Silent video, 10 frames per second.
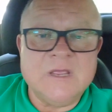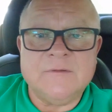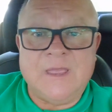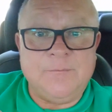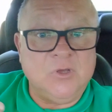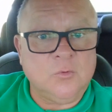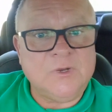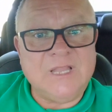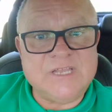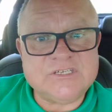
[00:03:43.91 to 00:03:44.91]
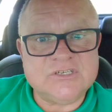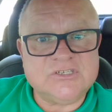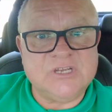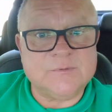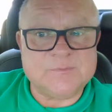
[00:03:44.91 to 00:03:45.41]
they build
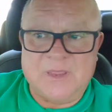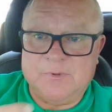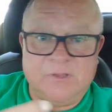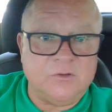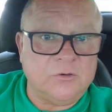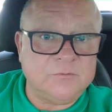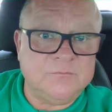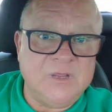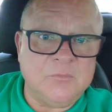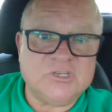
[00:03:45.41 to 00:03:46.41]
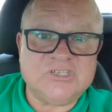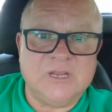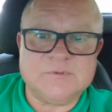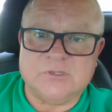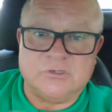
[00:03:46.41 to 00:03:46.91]
relationships, maybe in their
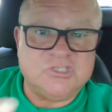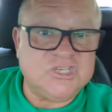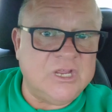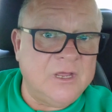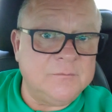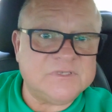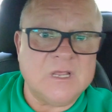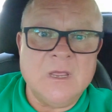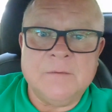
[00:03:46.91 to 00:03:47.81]
memberships, their gyms.